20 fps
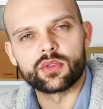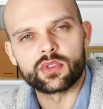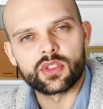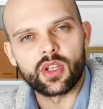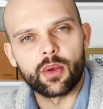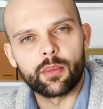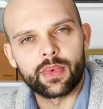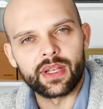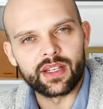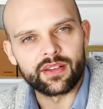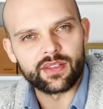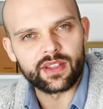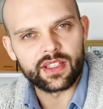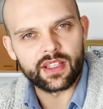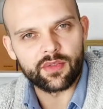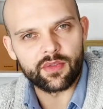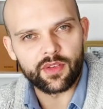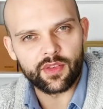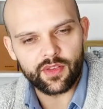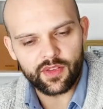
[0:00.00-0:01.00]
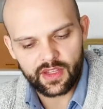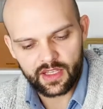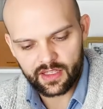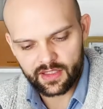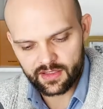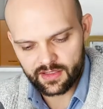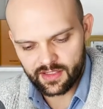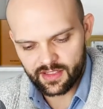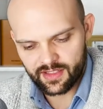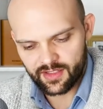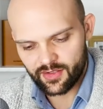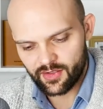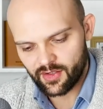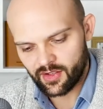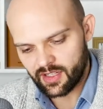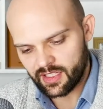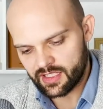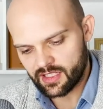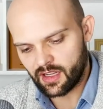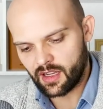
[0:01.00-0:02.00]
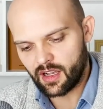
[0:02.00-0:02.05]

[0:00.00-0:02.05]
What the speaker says: so many of the different things that you guys